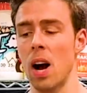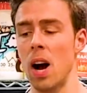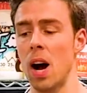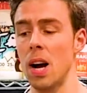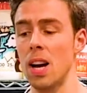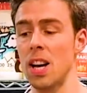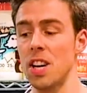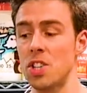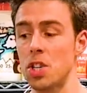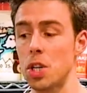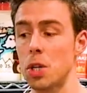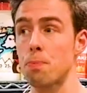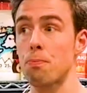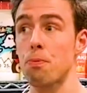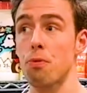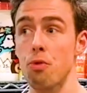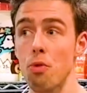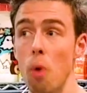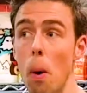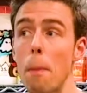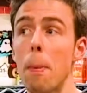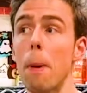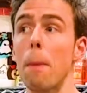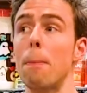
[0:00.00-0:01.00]
This is
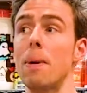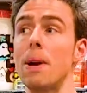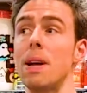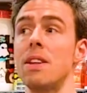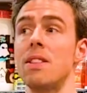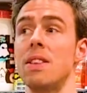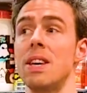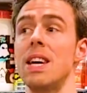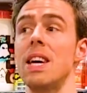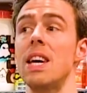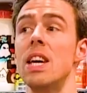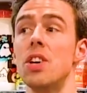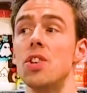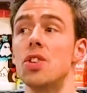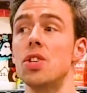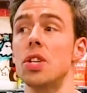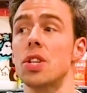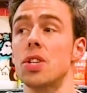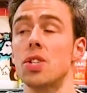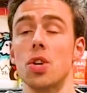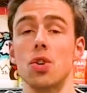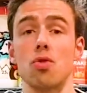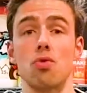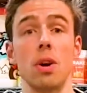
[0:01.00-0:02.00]
probably the
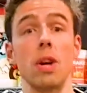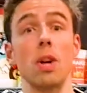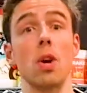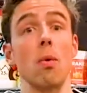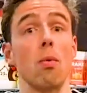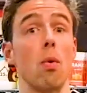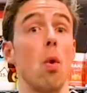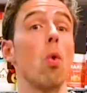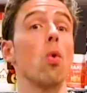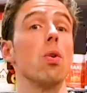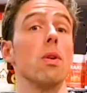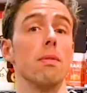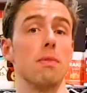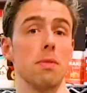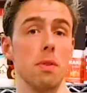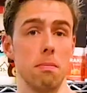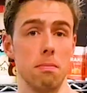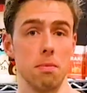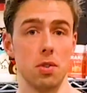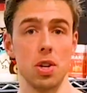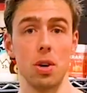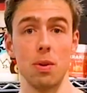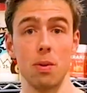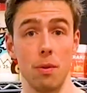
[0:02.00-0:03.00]
easiest to drink of all of them.
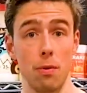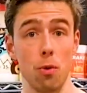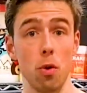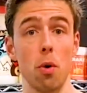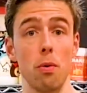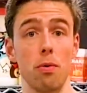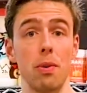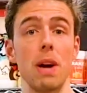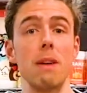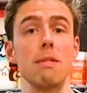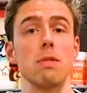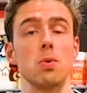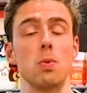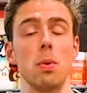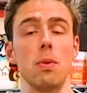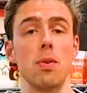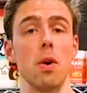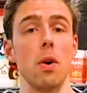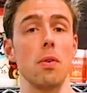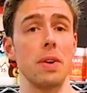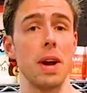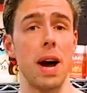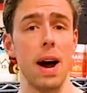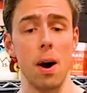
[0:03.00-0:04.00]
So the 4 flavours we've
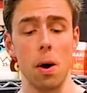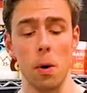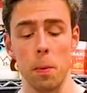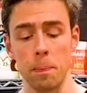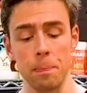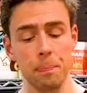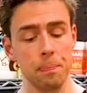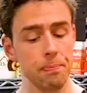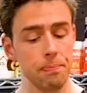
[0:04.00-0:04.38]
got now.